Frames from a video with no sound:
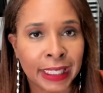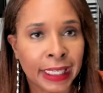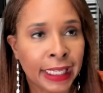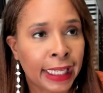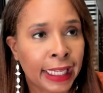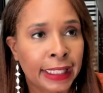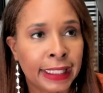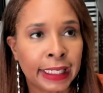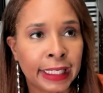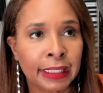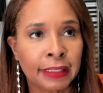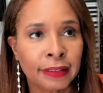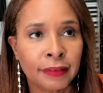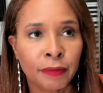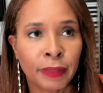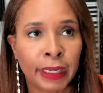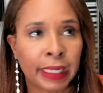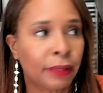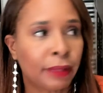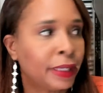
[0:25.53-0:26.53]
And then,
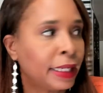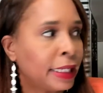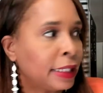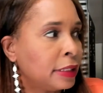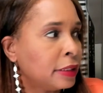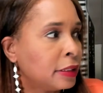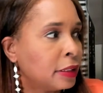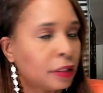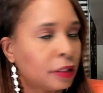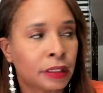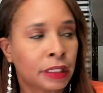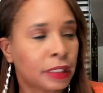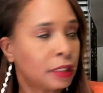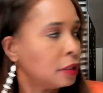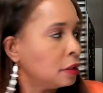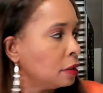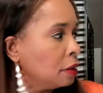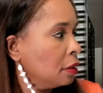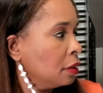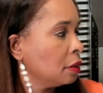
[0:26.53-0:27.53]
wait, wait, okay,
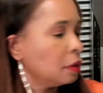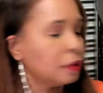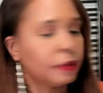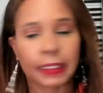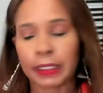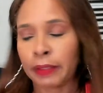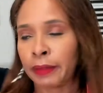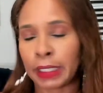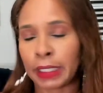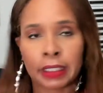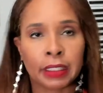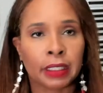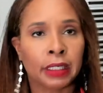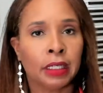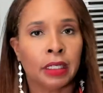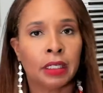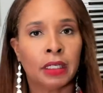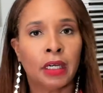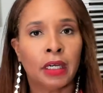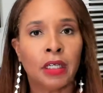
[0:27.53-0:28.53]
wait, wait.
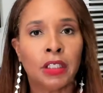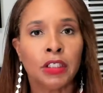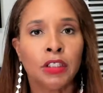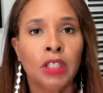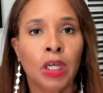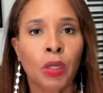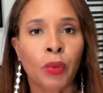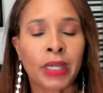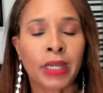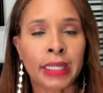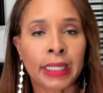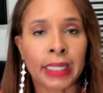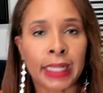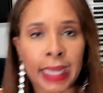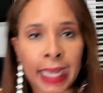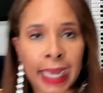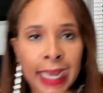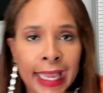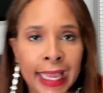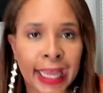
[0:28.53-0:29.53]
You know what?
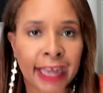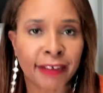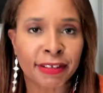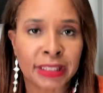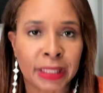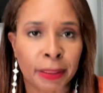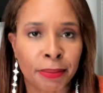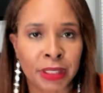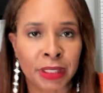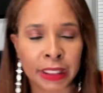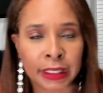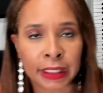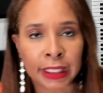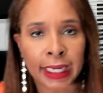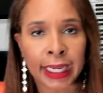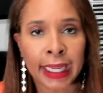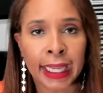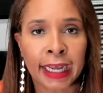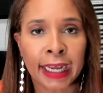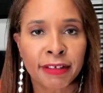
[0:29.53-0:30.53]
I have something. I
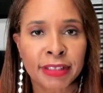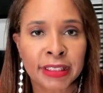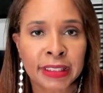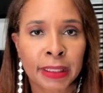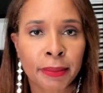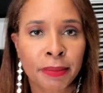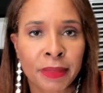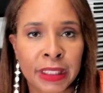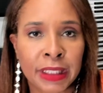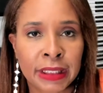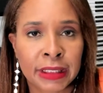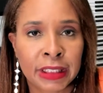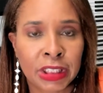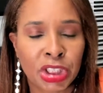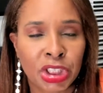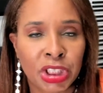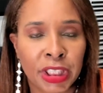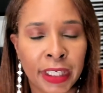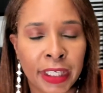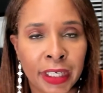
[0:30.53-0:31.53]
have something to
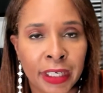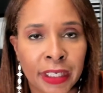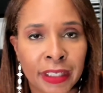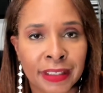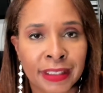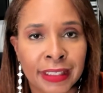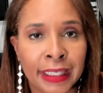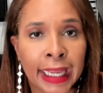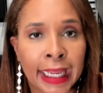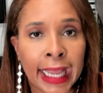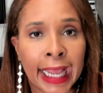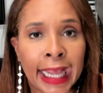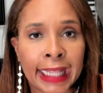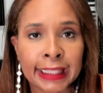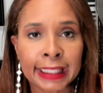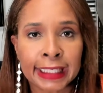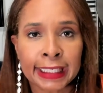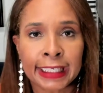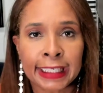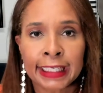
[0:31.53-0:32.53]
share at
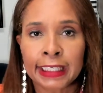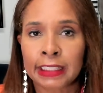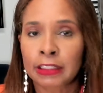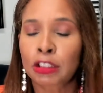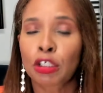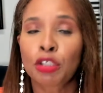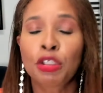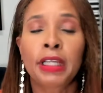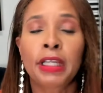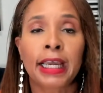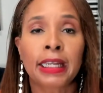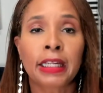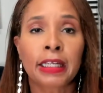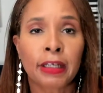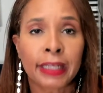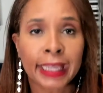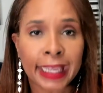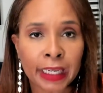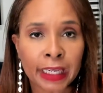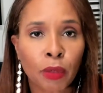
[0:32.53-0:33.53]
the end. So you got to
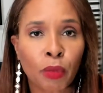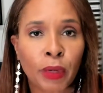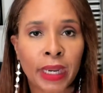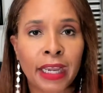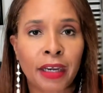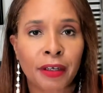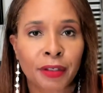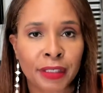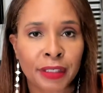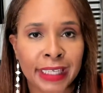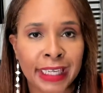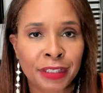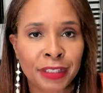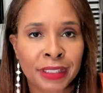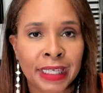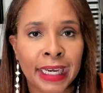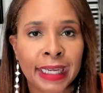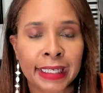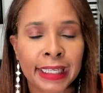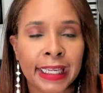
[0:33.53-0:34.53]
hang around, okay? You
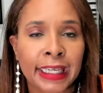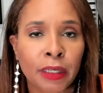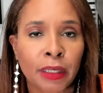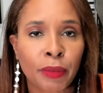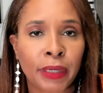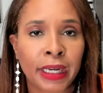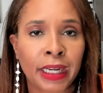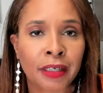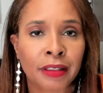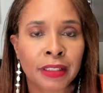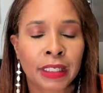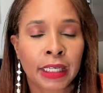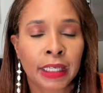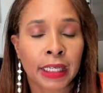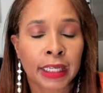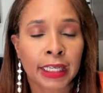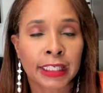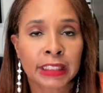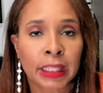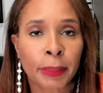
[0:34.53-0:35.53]
got to hang around
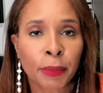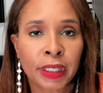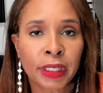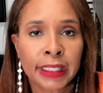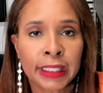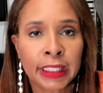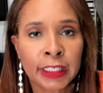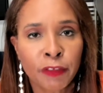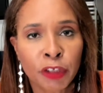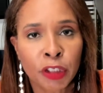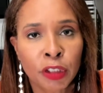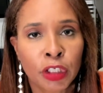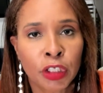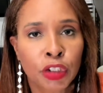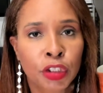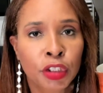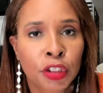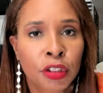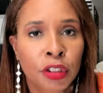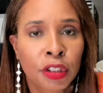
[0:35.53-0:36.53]
because I'm going to give you the
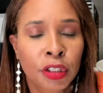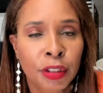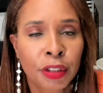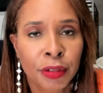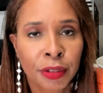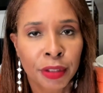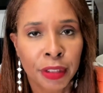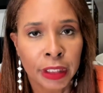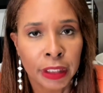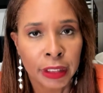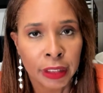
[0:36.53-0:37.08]
truth.